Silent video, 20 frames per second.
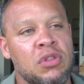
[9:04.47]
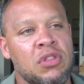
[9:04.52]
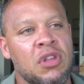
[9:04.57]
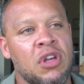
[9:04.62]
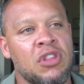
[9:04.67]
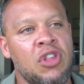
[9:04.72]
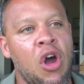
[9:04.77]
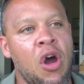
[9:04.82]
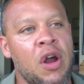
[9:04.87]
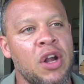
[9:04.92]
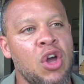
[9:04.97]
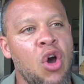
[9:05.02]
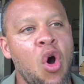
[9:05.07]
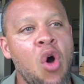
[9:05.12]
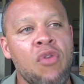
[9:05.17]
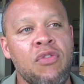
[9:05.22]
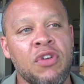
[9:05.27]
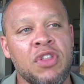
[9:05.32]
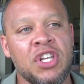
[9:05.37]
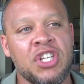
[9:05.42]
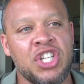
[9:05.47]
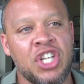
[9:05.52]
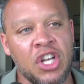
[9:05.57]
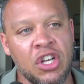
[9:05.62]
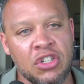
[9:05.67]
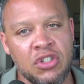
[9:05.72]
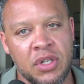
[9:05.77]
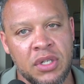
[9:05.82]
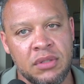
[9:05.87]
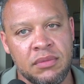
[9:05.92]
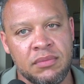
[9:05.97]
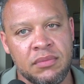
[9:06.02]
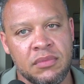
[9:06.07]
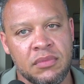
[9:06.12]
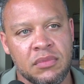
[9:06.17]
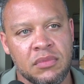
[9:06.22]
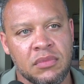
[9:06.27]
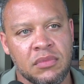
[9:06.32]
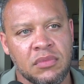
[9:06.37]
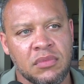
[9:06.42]
authority over the children,
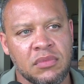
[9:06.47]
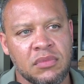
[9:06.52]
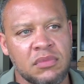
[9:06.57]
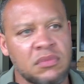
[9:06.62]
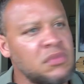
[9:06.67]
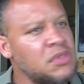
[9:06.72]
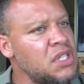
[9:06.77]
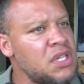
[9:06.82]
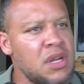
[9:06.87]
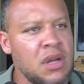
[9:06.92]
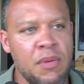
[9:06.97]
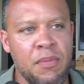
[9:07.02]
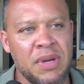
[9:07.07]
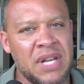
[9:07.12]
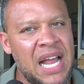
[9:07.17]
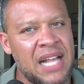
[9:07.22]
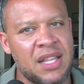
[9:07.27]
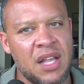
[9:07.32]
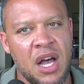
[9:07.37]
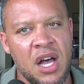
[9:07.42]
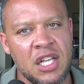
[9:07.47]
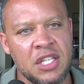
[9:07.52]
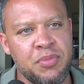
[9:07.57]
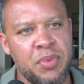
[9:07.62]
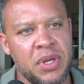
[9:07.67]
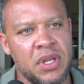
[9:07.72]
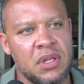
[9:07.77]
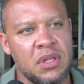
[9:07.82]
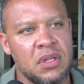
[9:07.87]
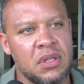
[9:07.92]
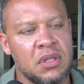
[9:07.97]
but not the husband.